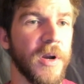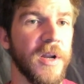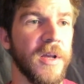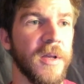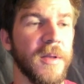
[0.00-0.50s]

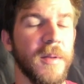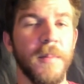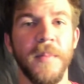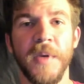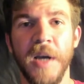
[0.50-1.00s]
gonna
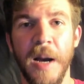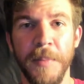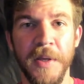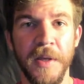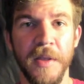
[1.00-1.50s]

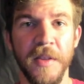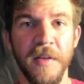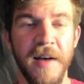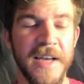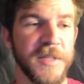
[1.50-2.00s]
copy the
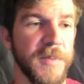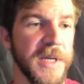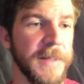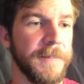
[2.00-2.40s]
last bit.